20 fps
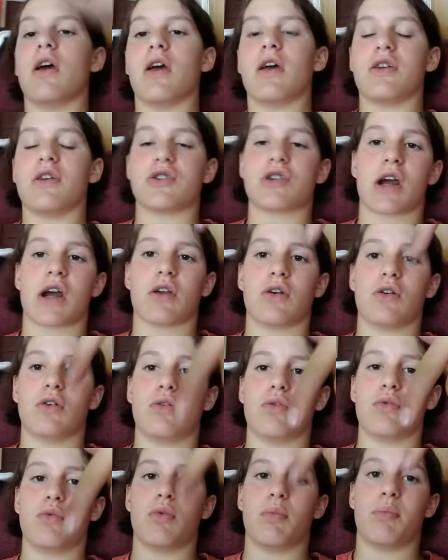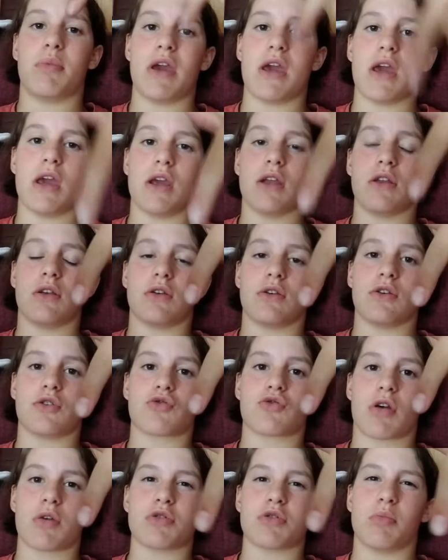His channel will be in the
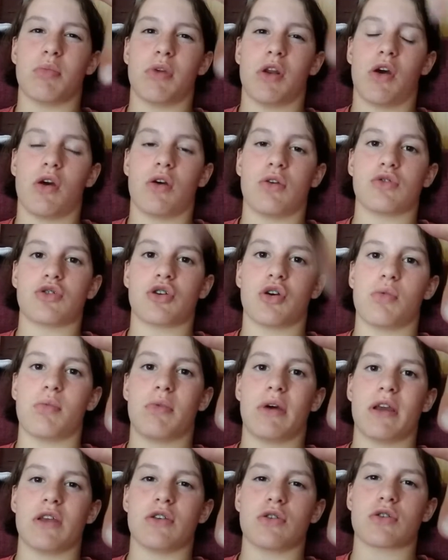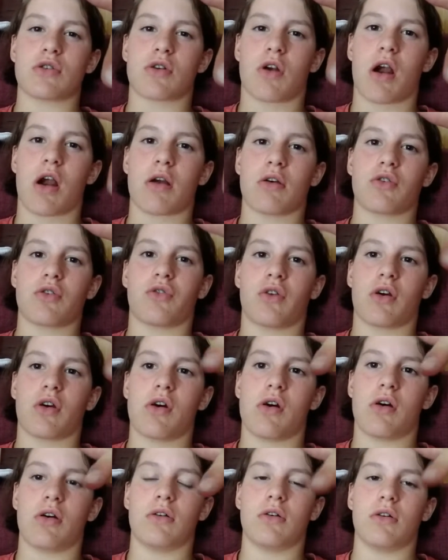description below. So my Instagram, because I
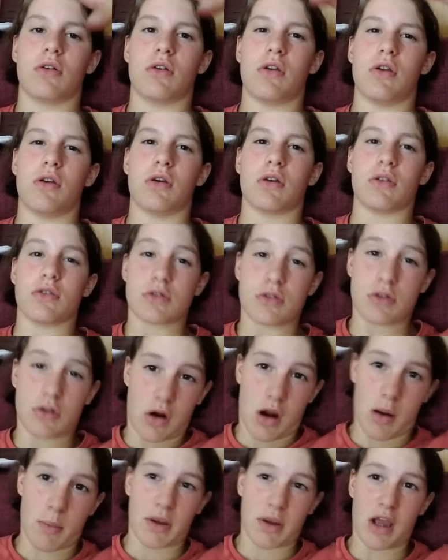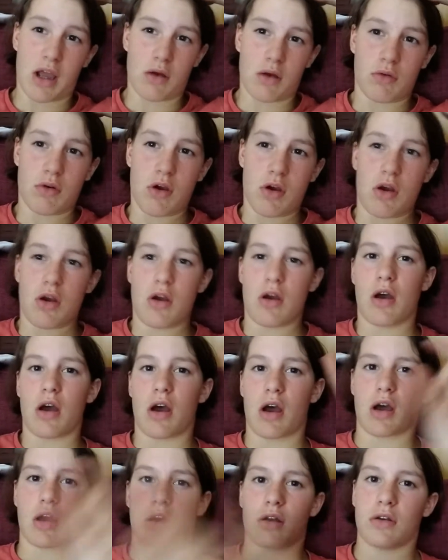got a new Instagram account,
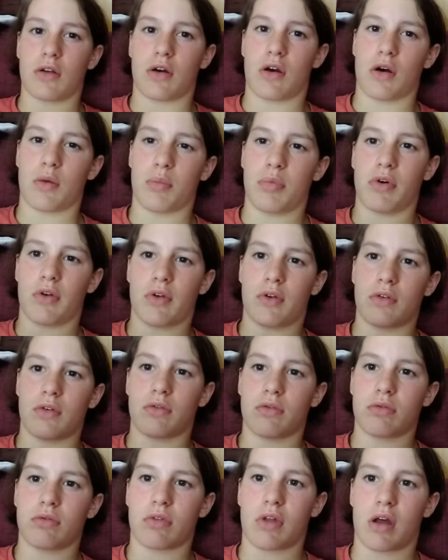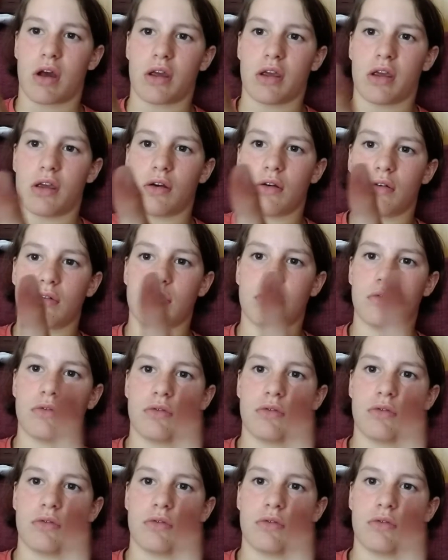and I'll put that here.